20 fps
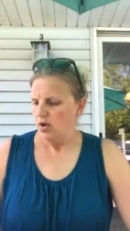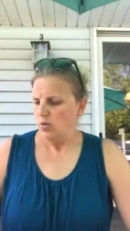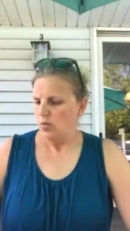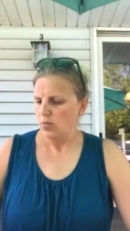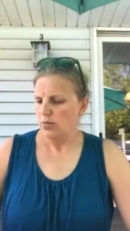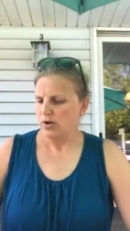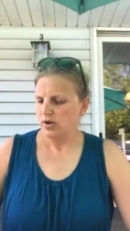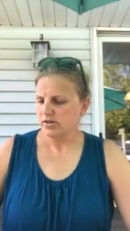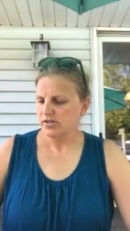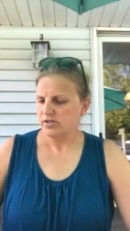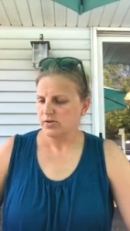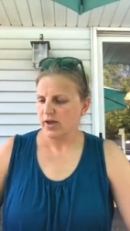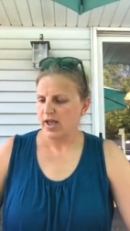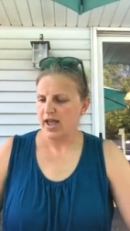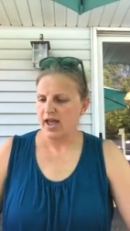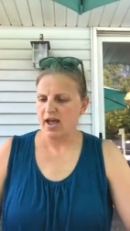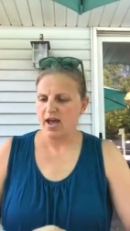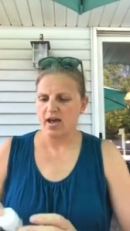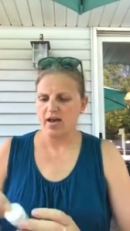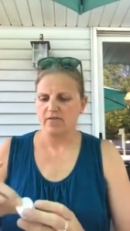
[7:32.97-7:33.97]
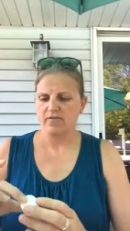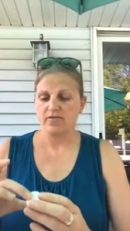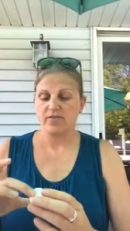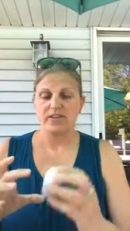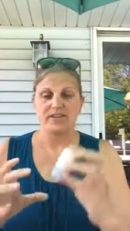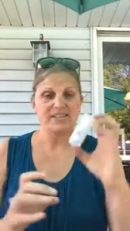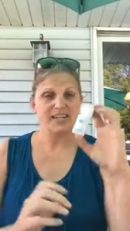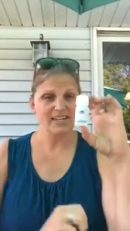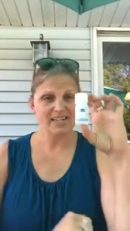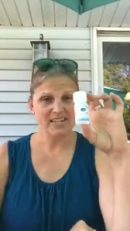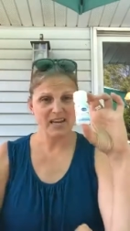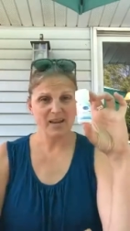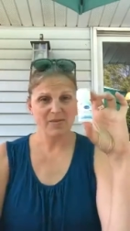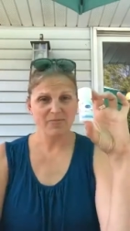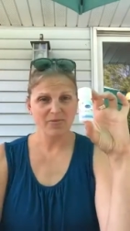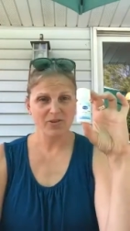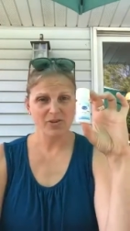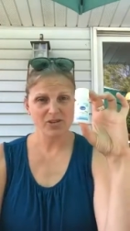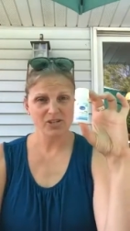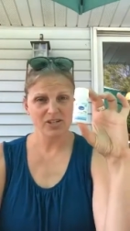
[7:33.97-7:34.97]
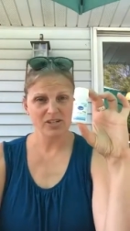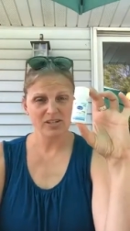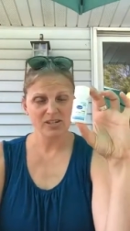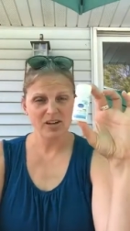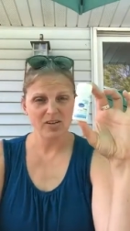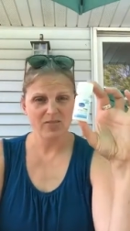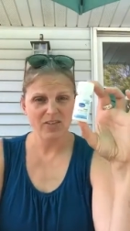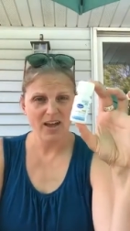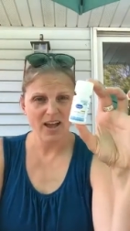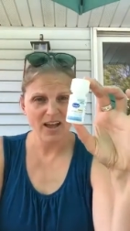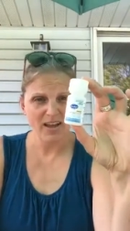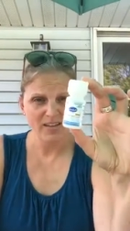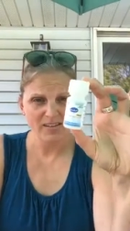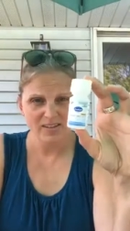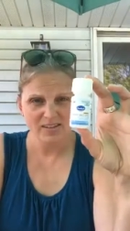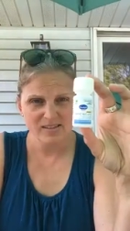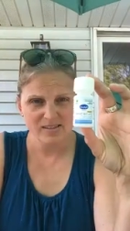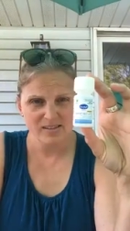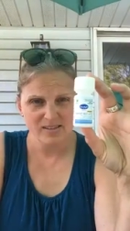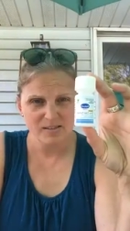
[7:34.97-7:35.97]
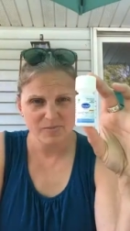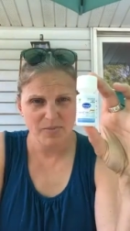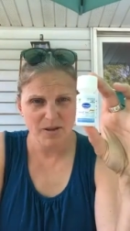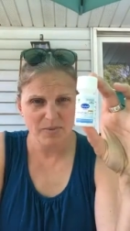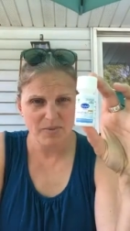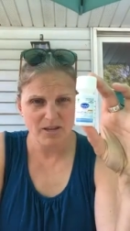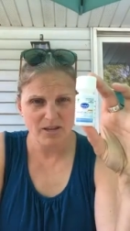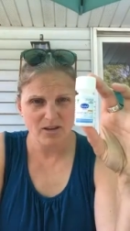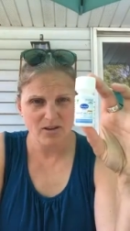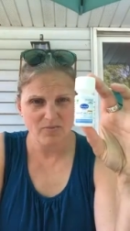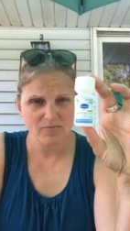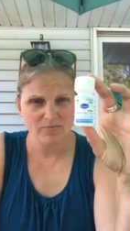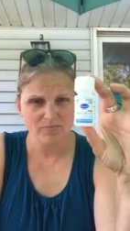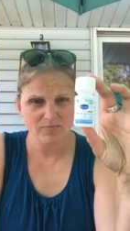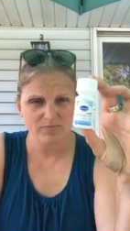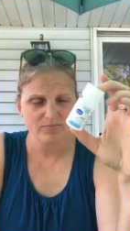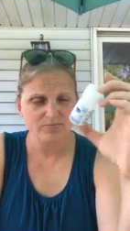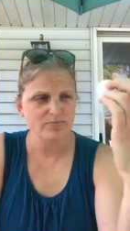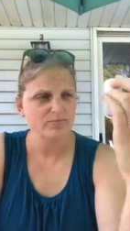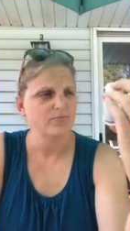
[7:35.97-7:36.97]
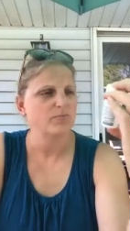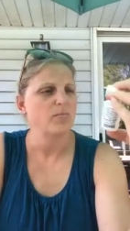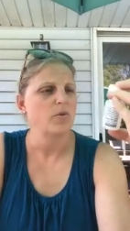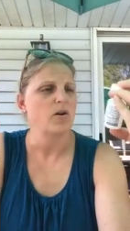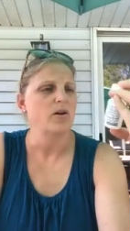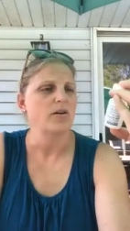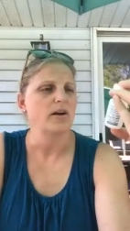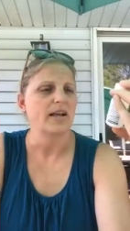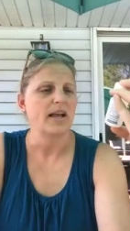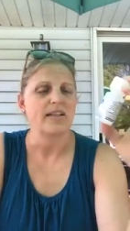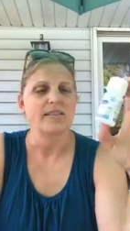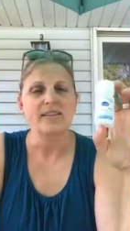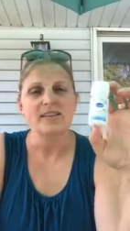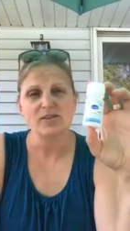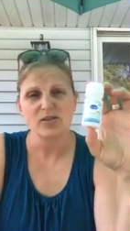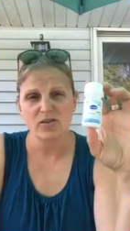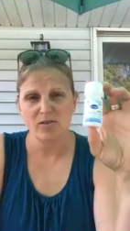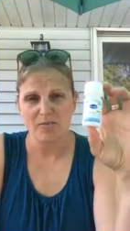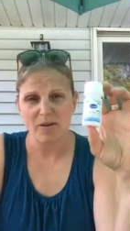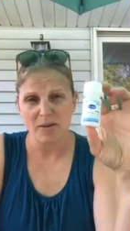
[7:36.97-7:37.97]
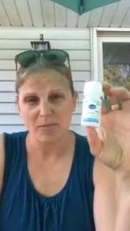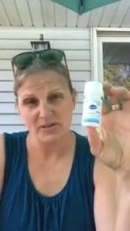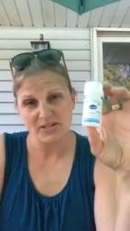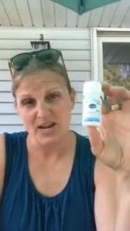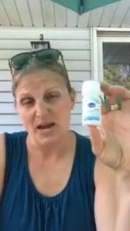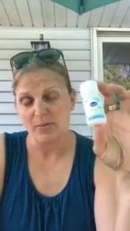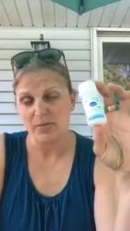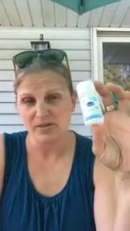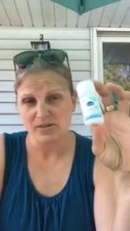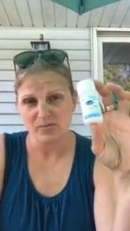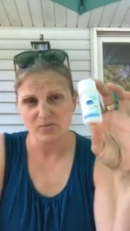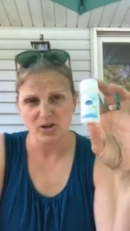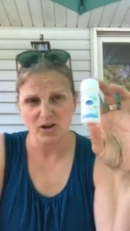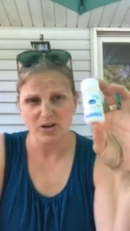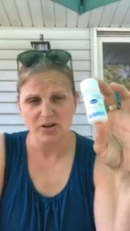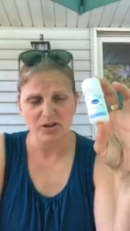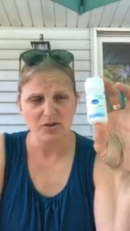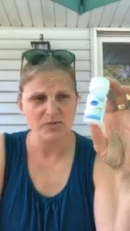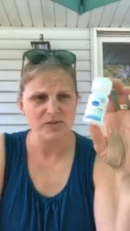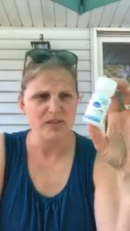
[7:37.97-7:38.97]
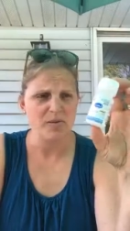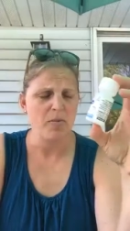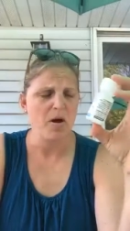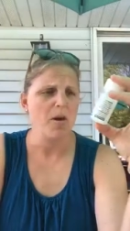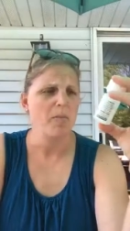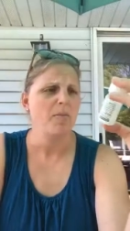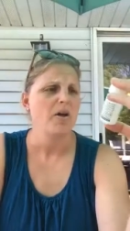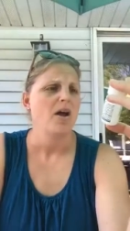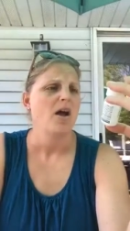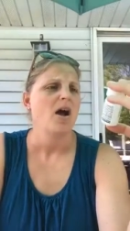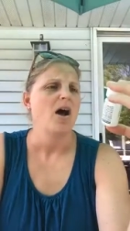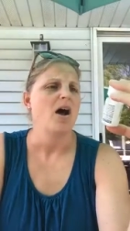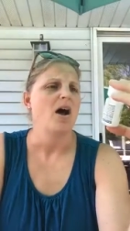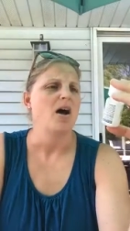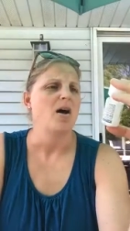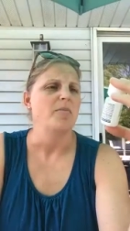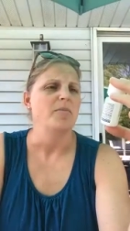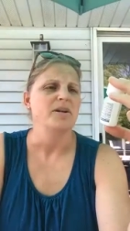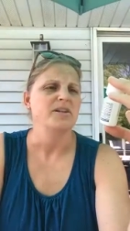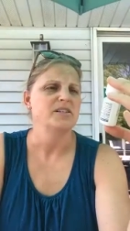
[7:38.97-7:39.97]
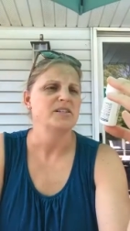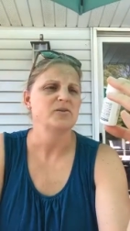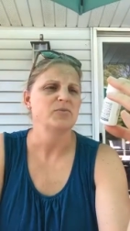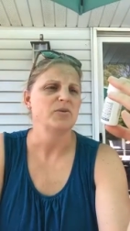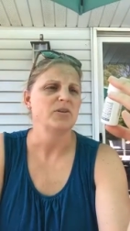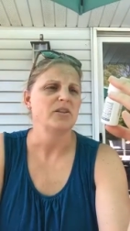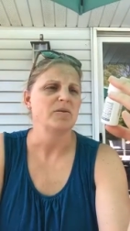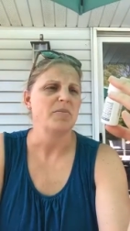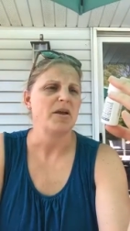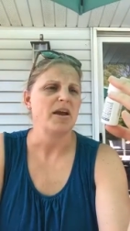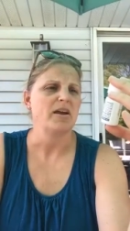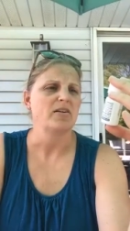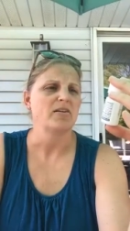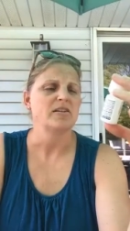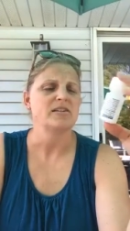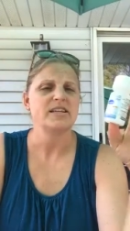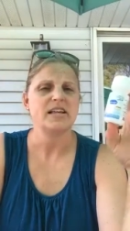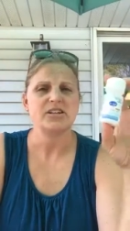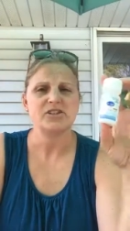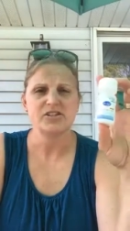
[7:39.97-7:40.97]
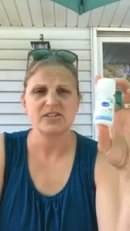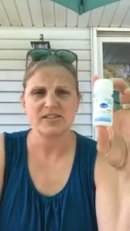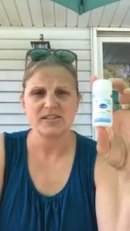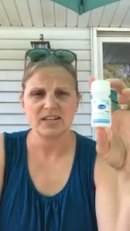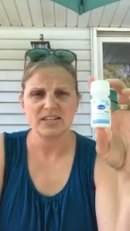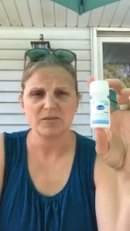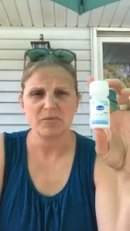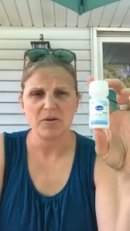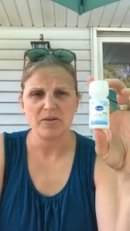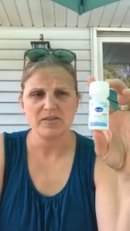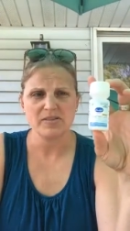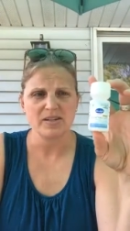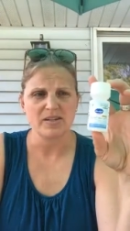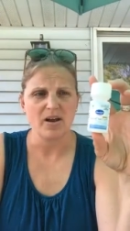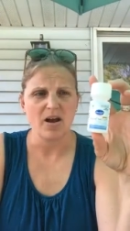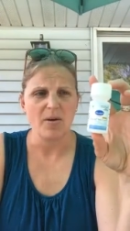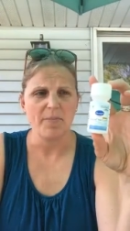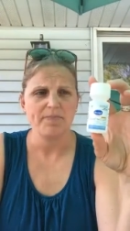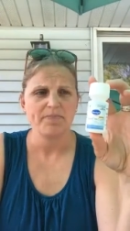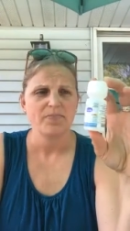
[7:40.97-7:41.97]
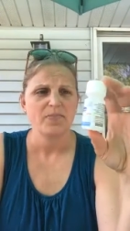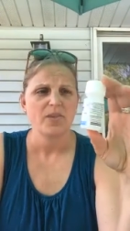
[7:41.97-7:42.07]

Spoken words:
We also have the daytime version of the Highlands baby. Well, again, these are the baby tablets. I'm trying to use them up. It doesn't really matter. It's ages 6 months and up.